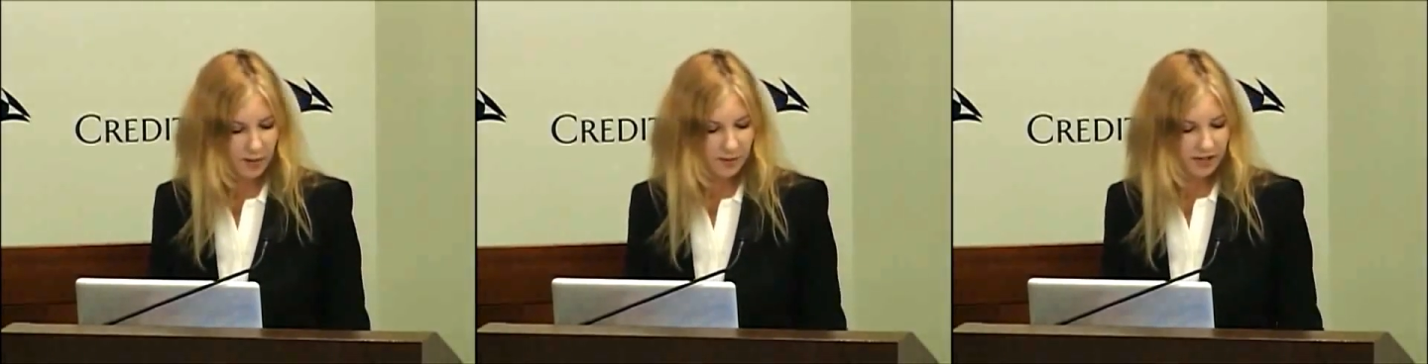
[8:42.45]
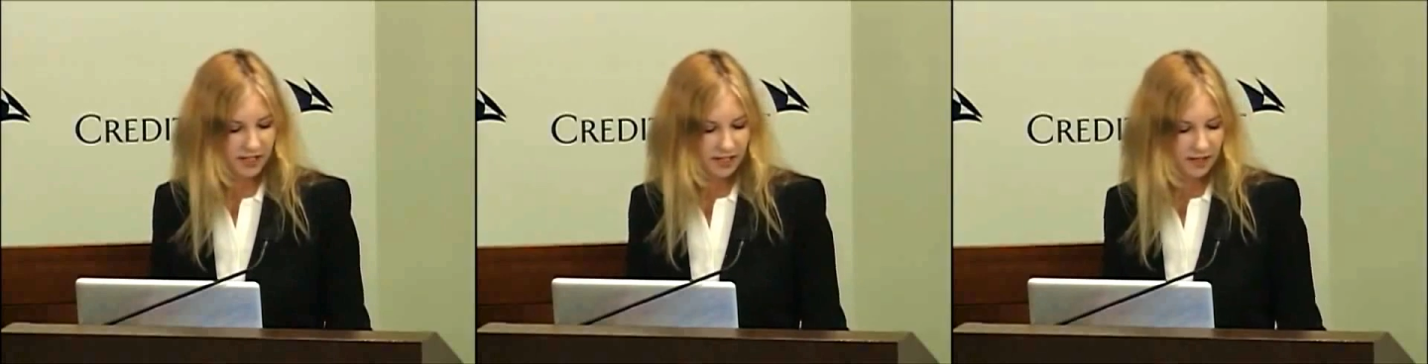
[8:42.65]

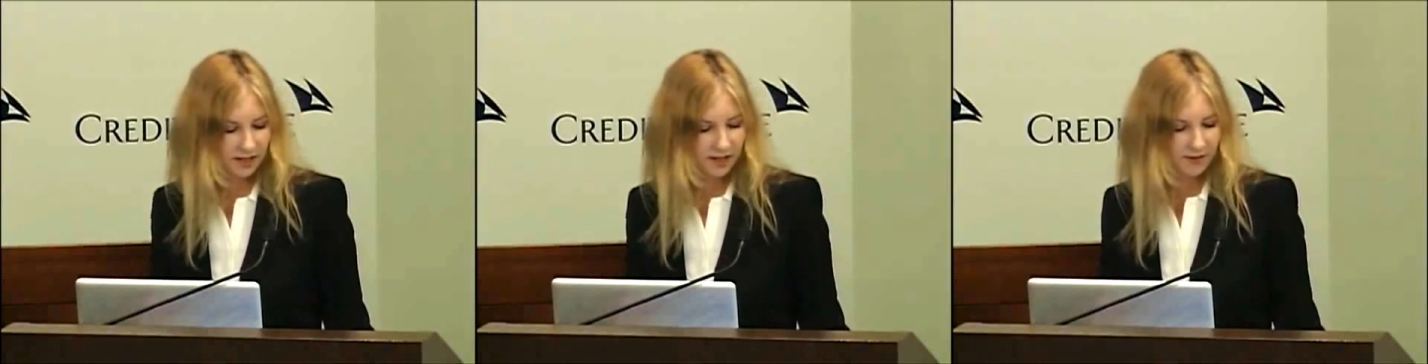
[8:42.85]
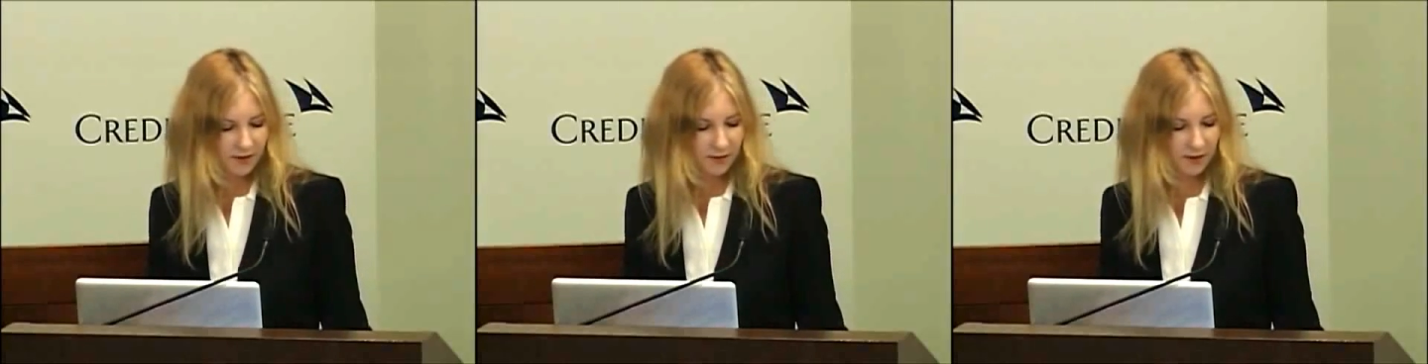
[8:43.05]

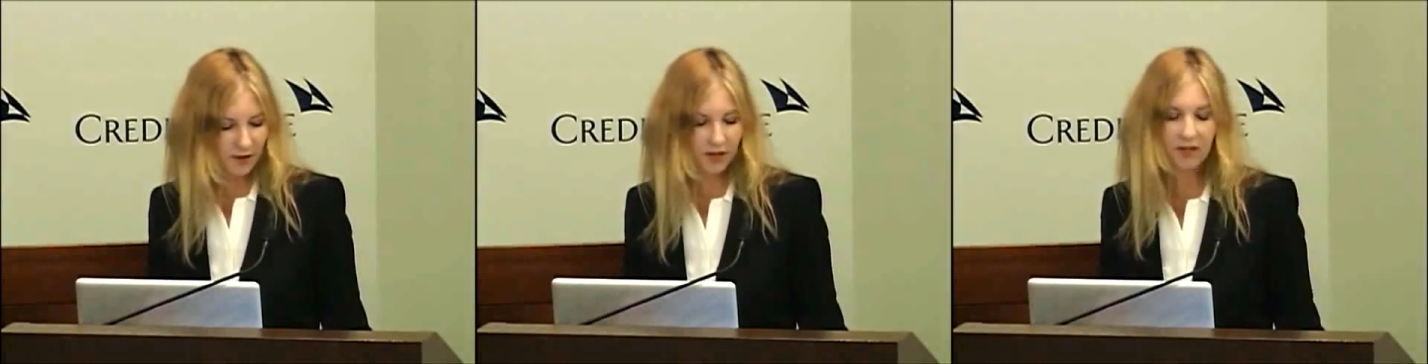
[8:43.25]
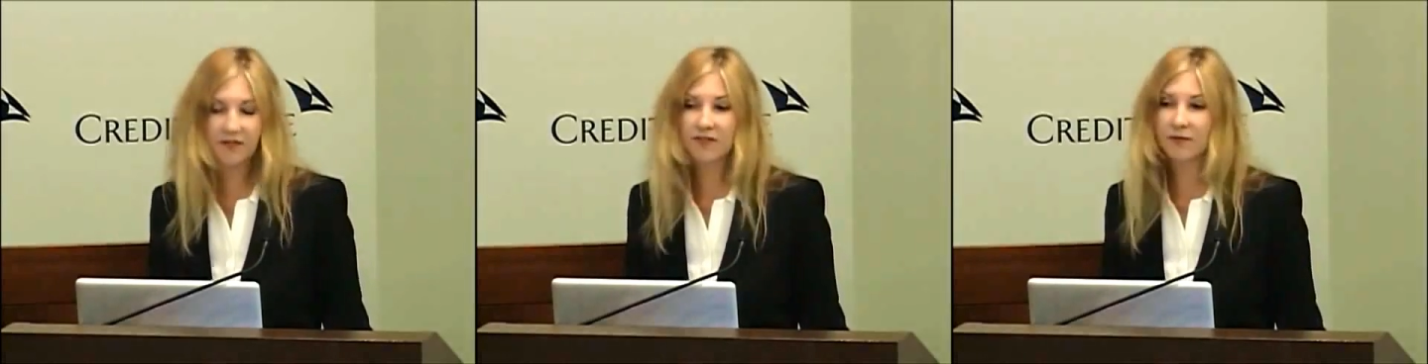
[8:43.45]
particularly for
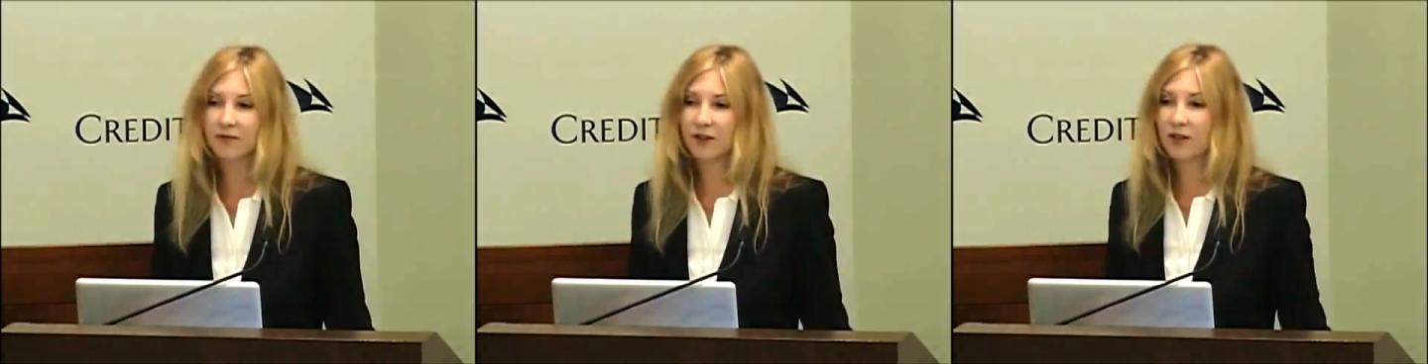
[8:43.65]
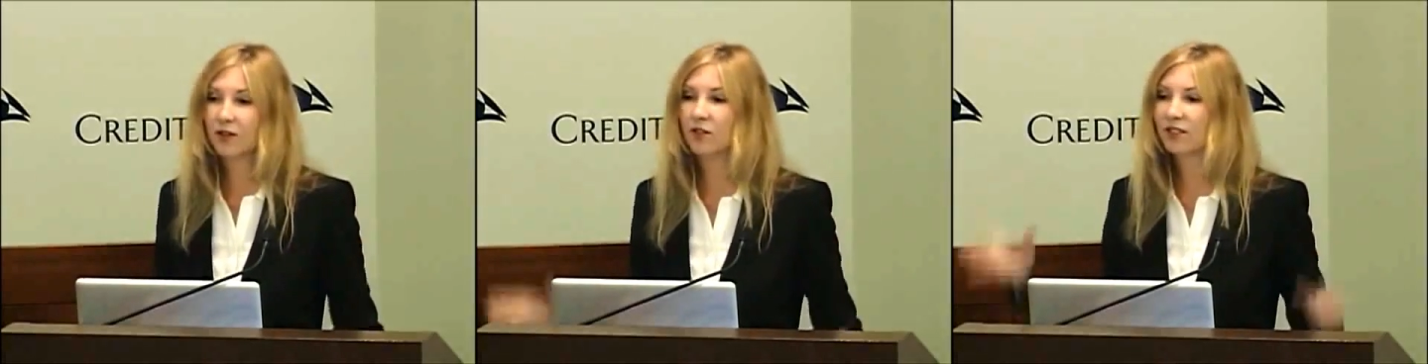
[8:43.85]

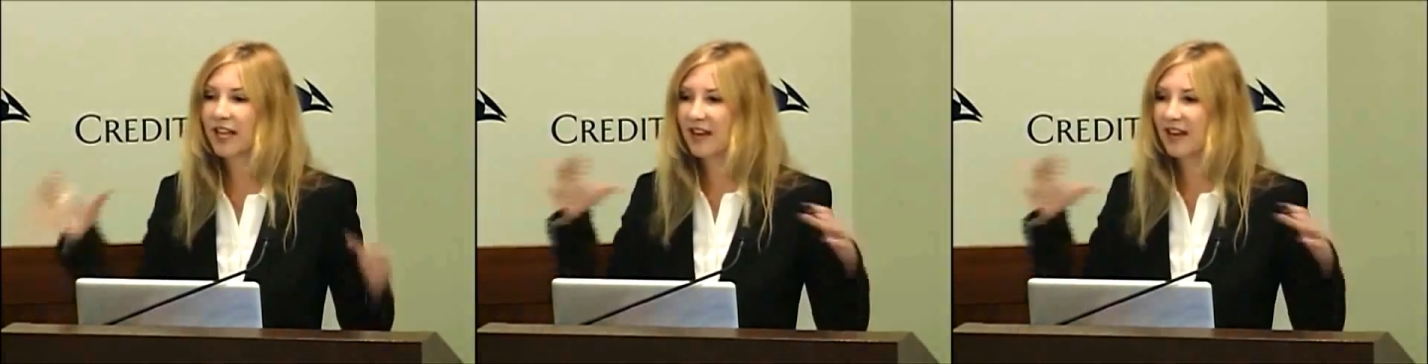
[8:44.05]
vertical